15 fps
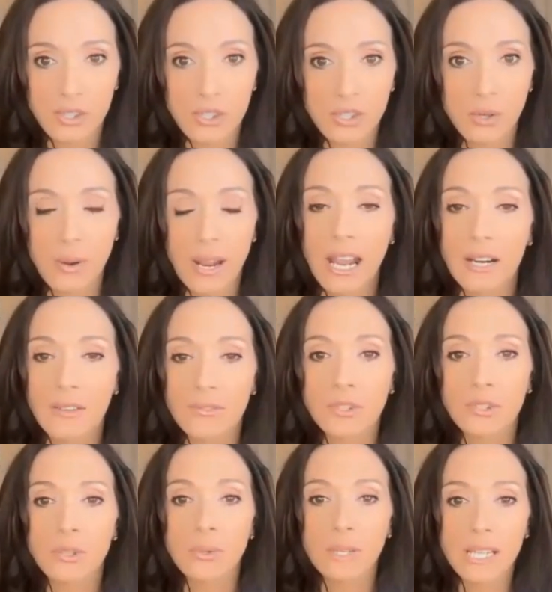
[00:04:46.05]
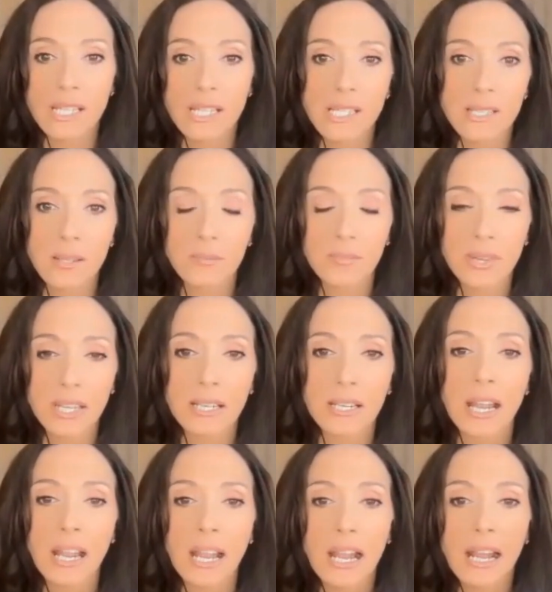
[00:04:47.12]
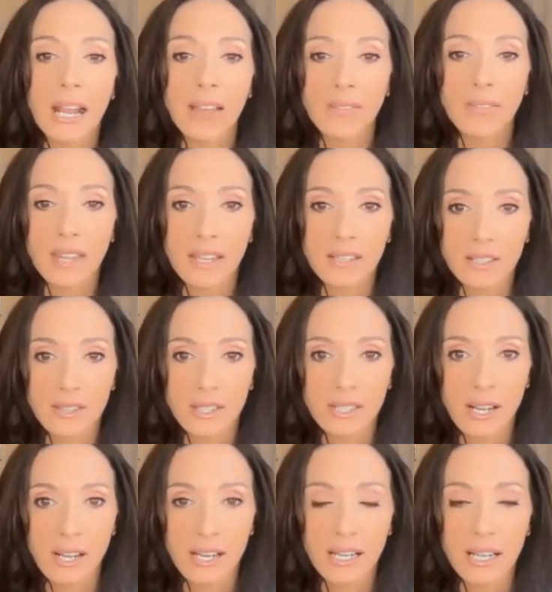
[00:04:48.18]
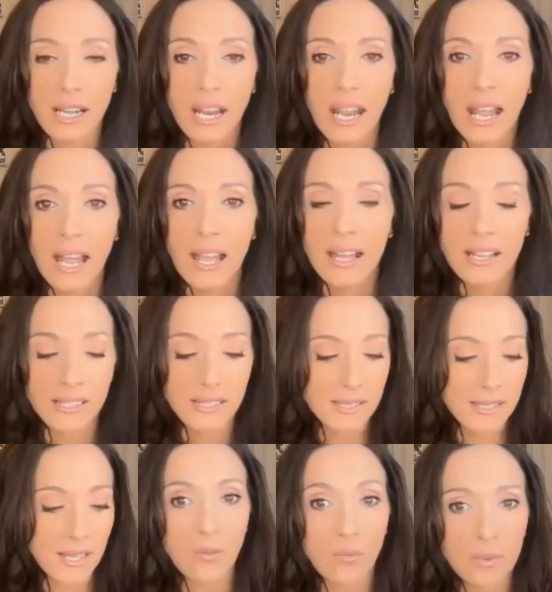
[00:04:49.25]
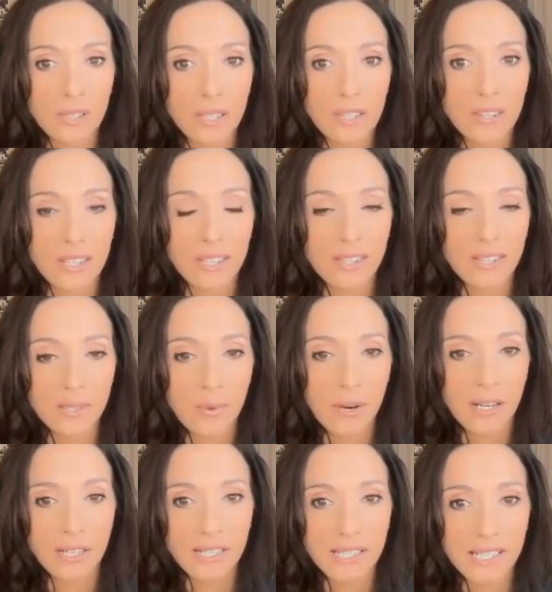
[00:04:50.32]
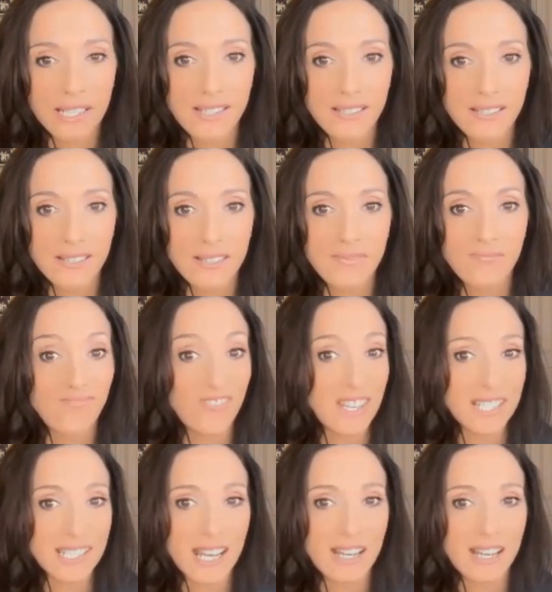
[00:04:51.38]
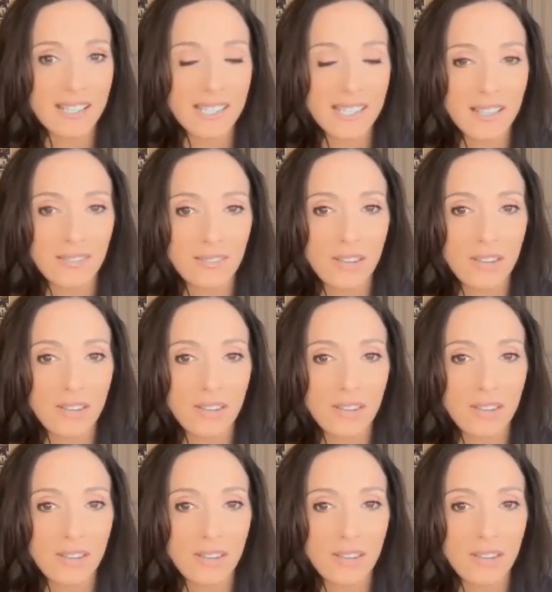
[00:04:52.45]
So after you eat something at the end of the night. And I really think this product is fantastic.